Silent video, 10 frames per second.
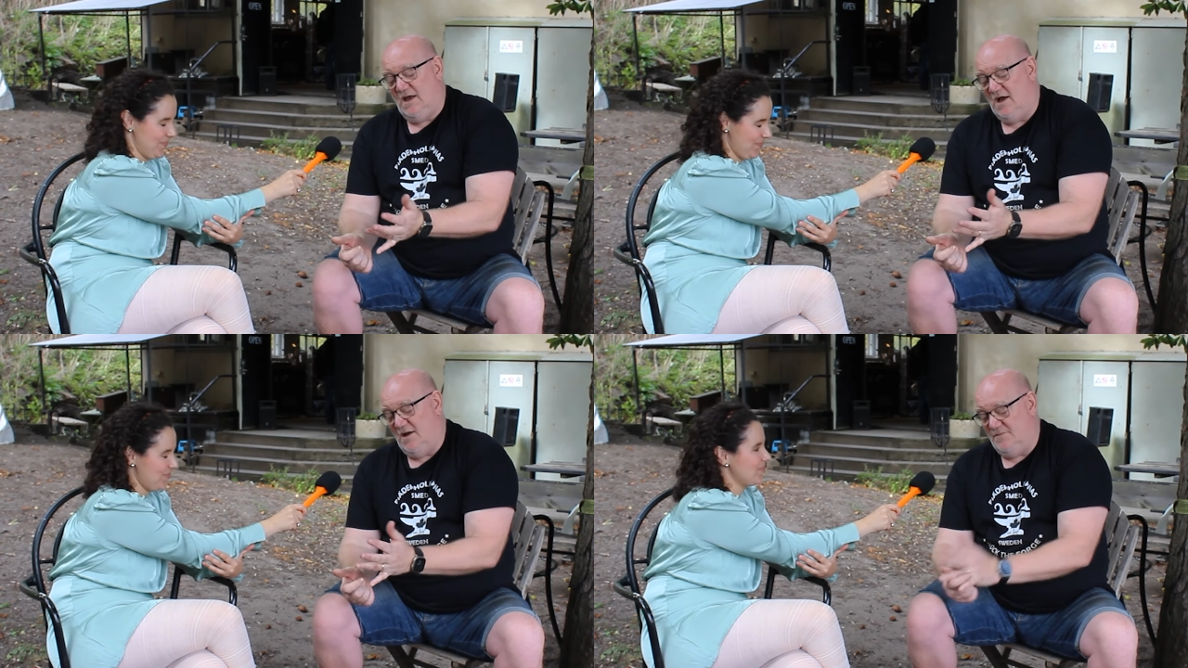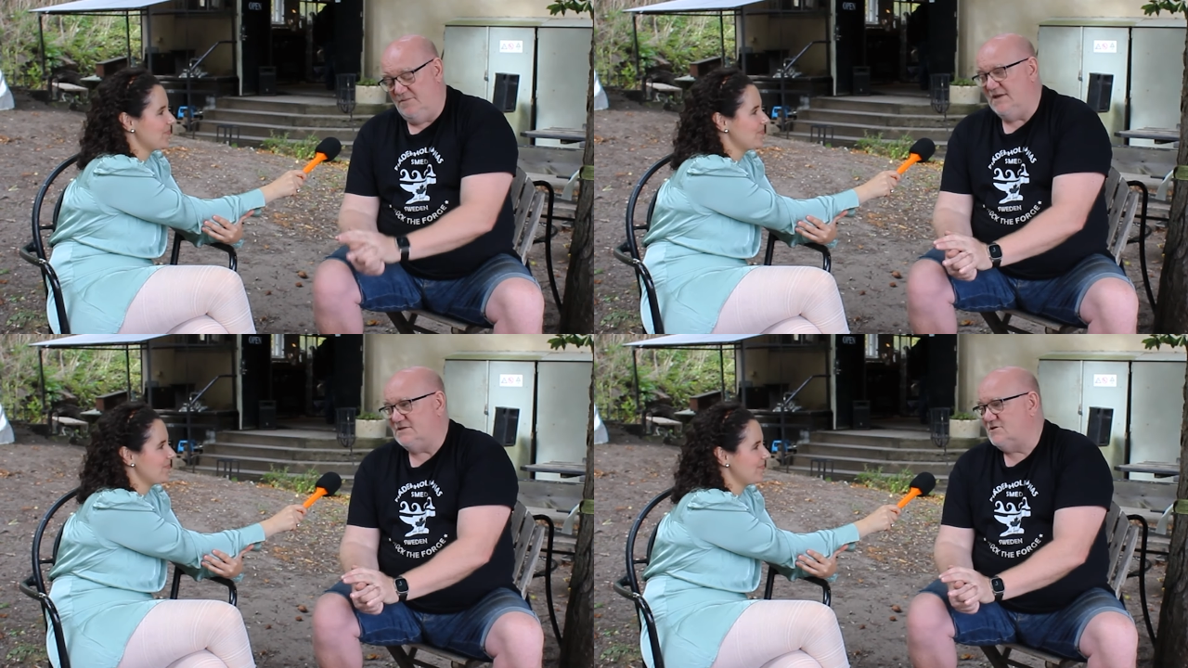
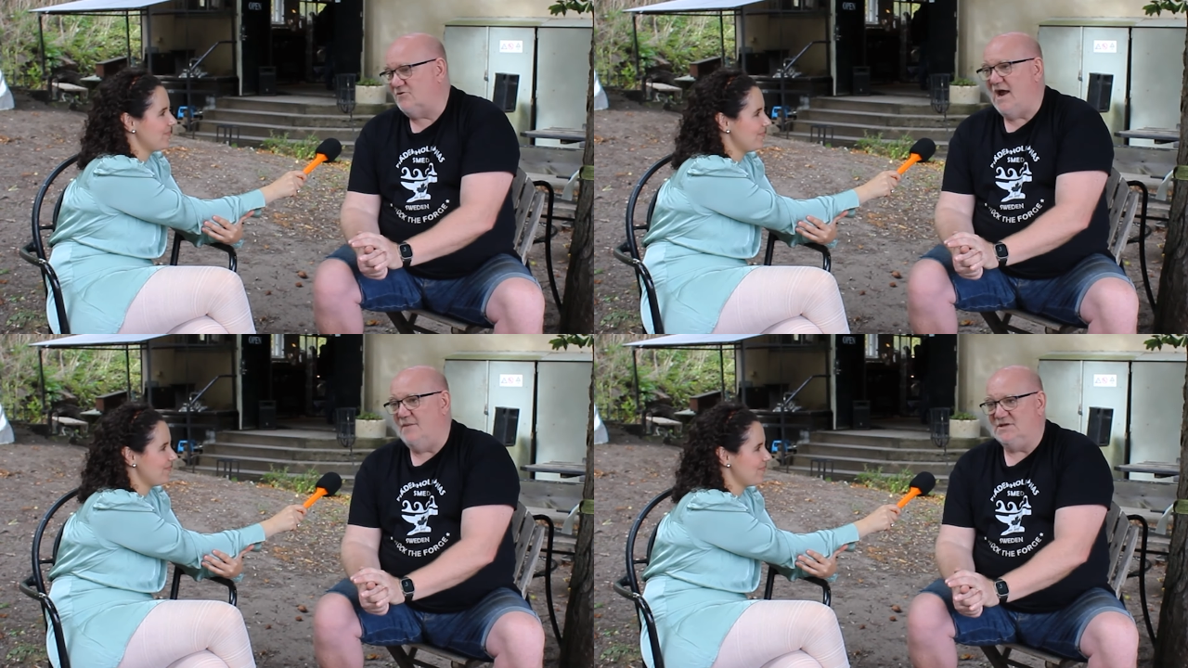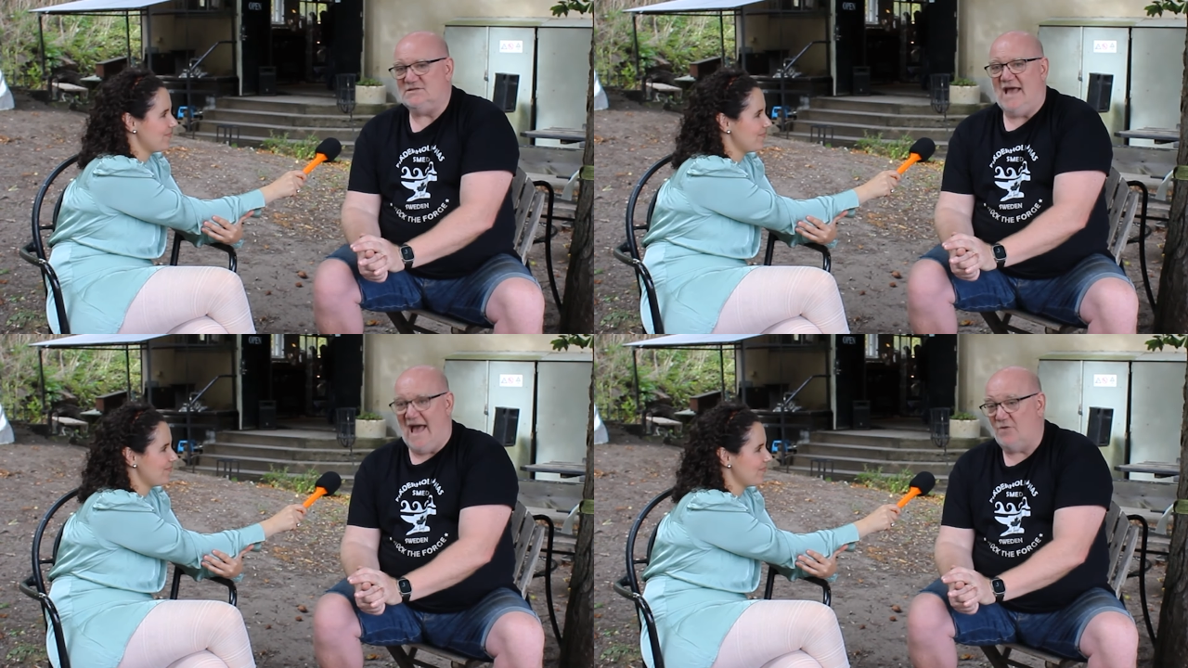Speaker 1: Um, Instagram
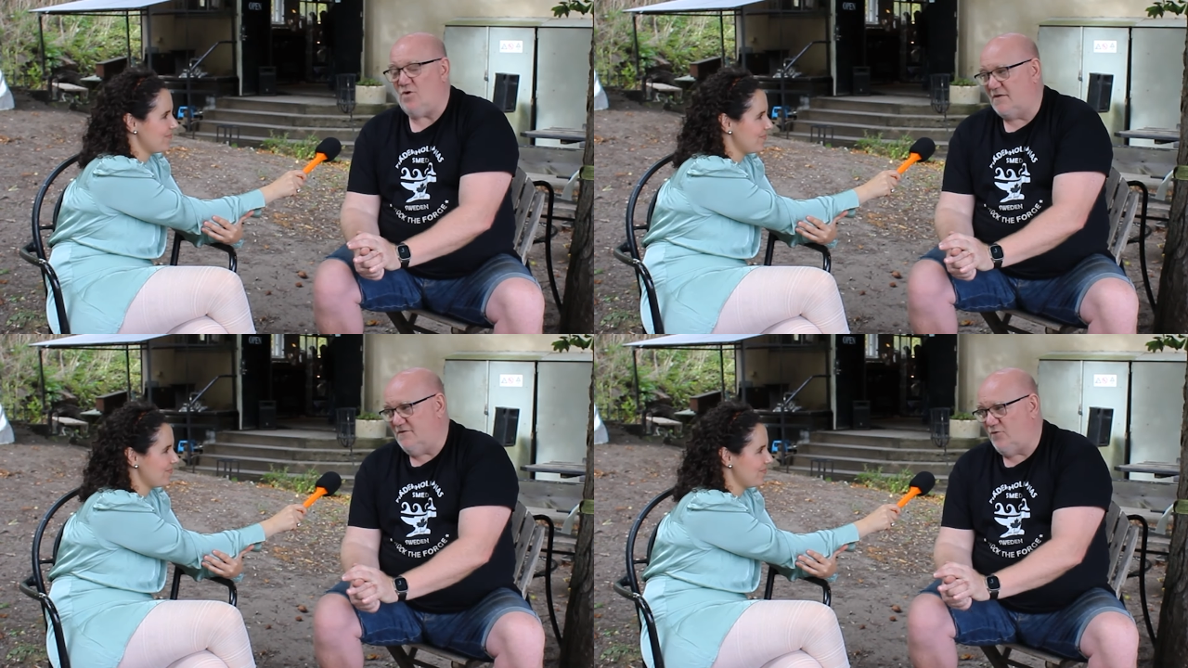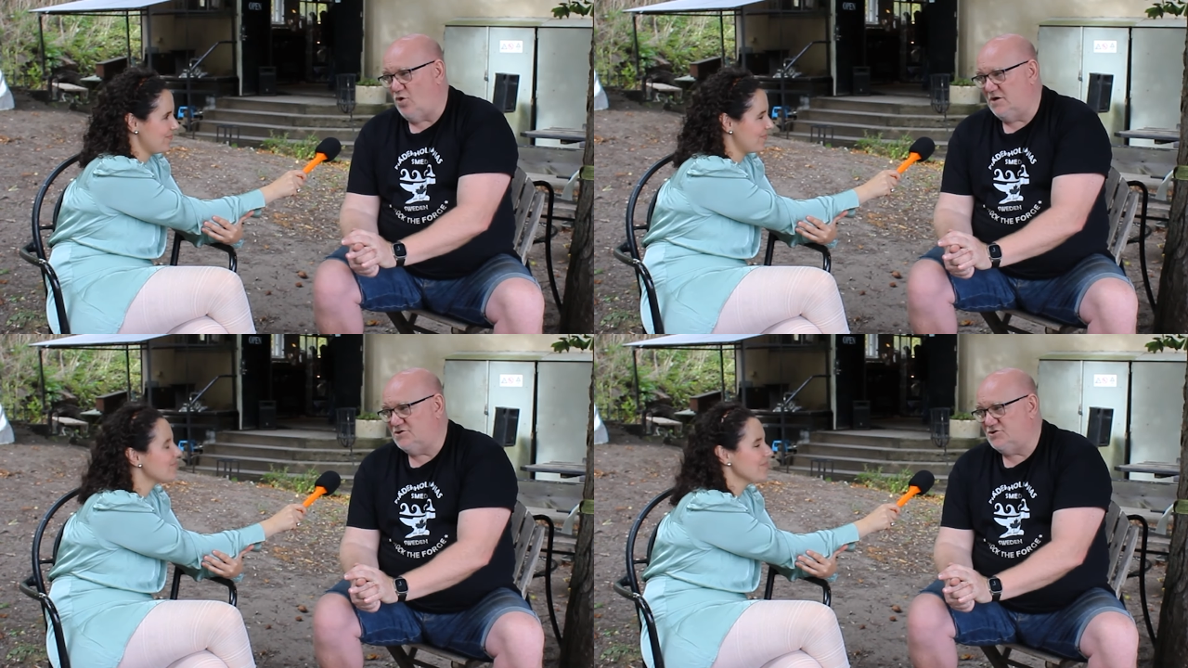is at Rock the
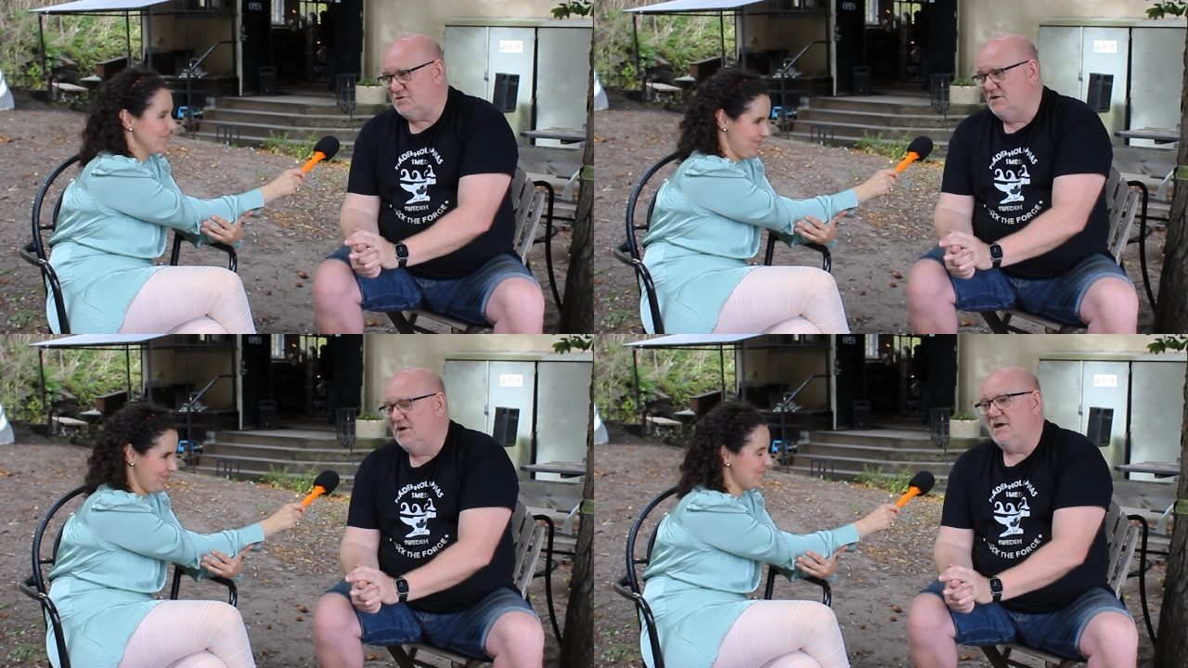Forge.